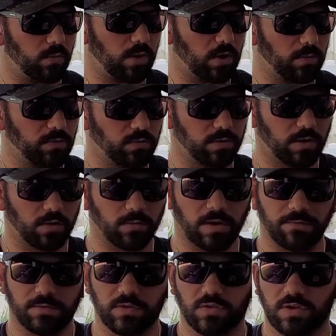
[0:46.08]
welcome to another
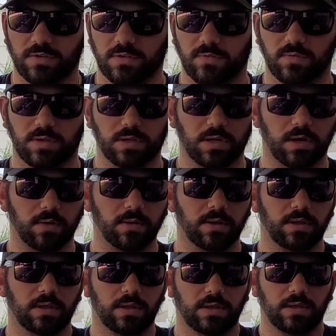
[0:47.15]
Redfish Jesse video.
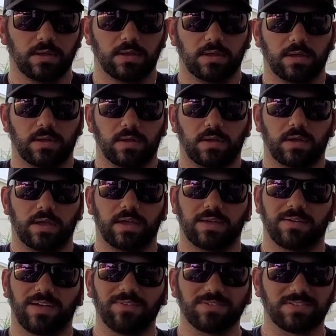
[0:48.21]
I
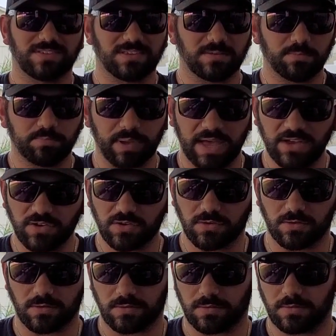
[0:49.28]
have a
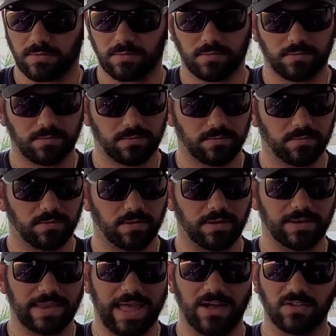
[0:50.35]
special
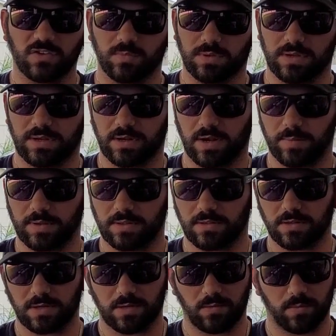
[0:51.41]
announcement here. I mean,
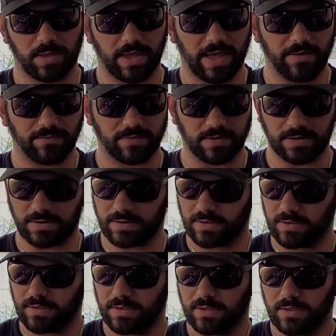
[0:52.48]
look what we have here.
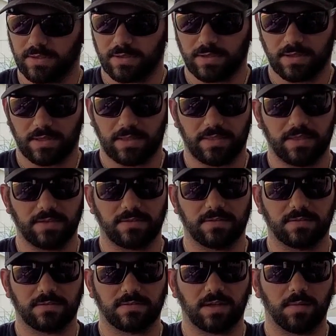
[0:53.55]
This
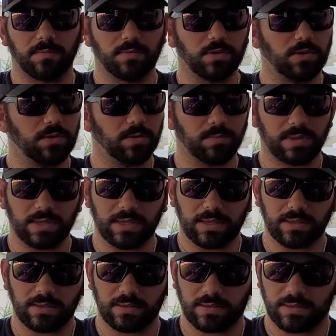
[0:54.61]
is something new to
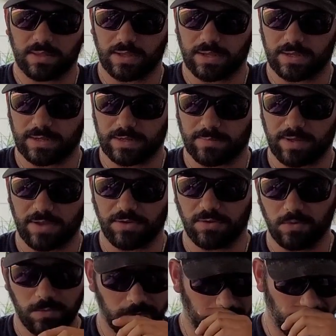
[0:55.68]
me. I
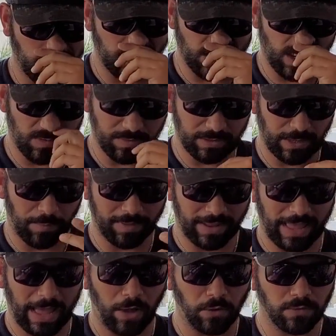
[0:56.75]
knew this was going to be coming
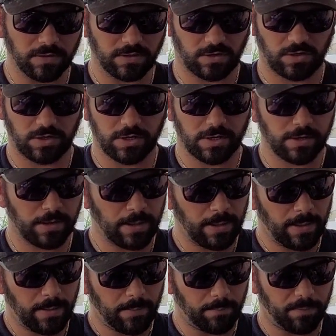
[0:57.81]
out this year,
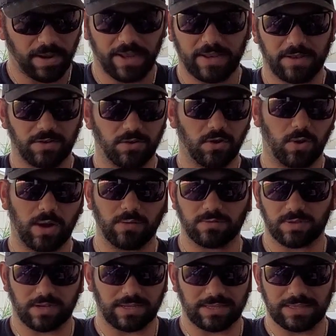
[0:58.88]
but I didn't know I was
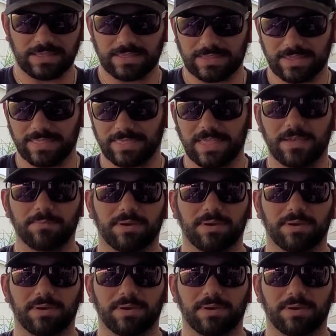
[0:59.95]
going to get them